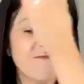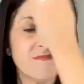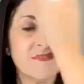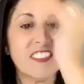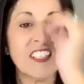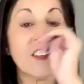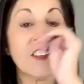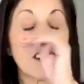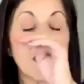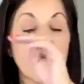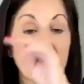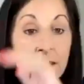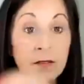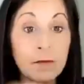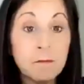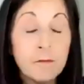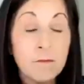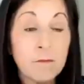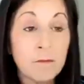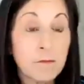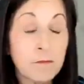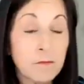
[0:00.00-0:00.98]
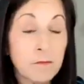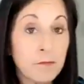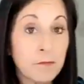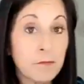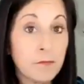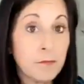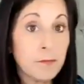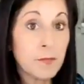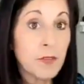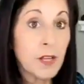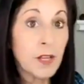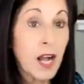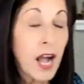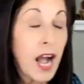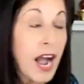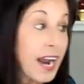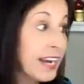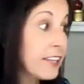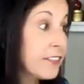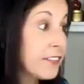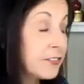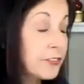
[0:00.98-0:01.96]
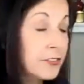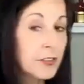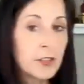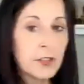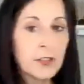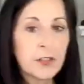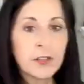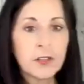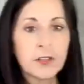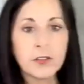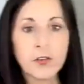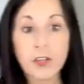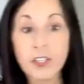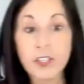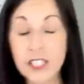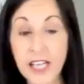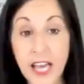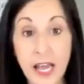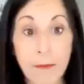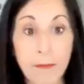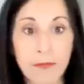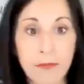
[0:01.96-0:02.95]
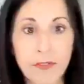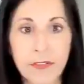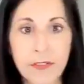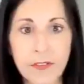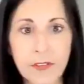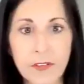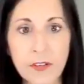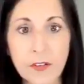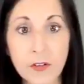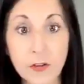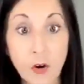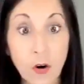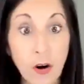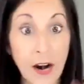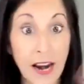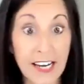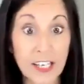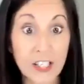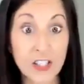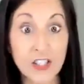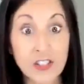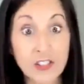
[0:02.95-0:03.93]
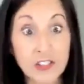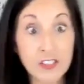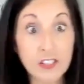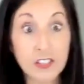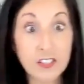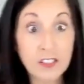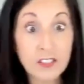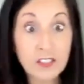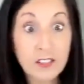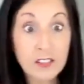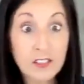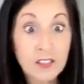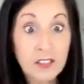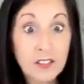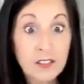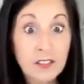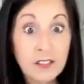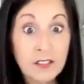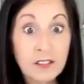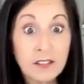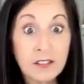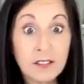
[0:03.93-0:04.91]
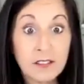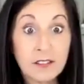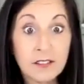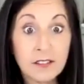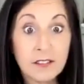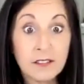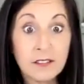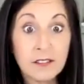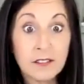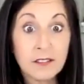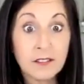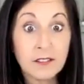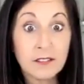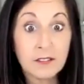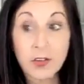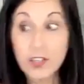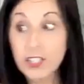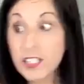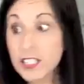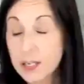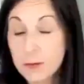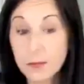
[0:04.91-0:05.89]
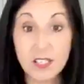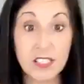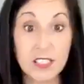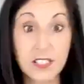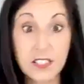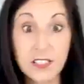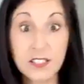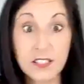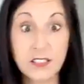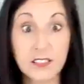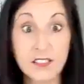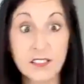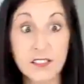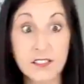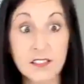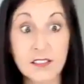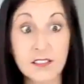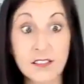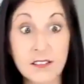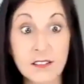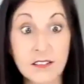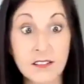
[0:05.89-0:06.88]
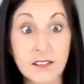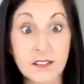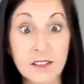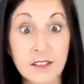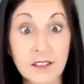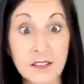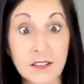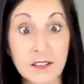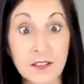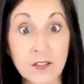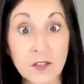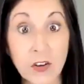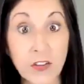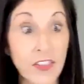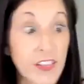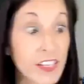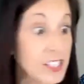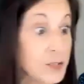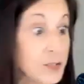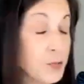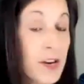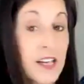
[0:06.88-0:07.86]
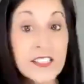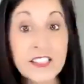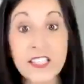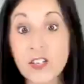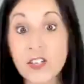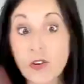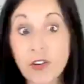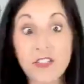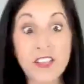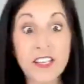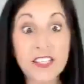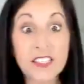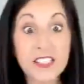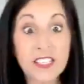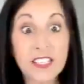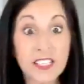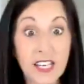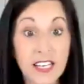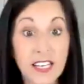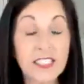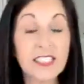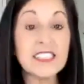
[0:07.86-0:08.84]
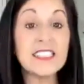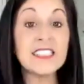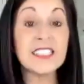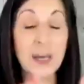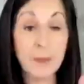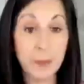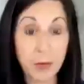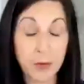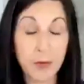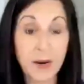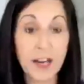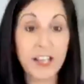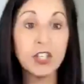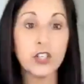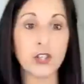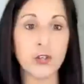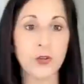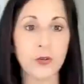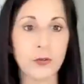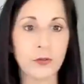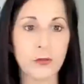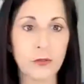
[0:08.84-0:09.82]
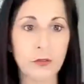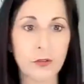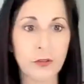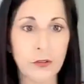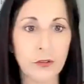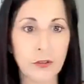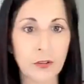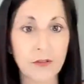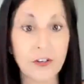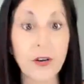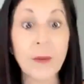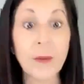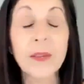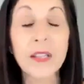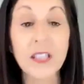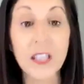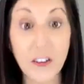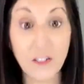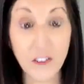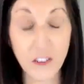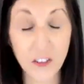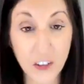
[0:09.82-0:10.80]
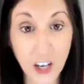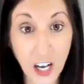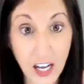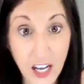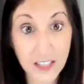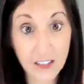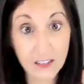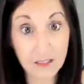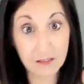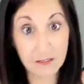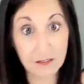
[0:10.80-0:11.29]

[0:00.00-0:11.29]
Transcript: Neither height, nor depth, nor angels, nor demons, nor things present nor things to come can separate you from the love of God.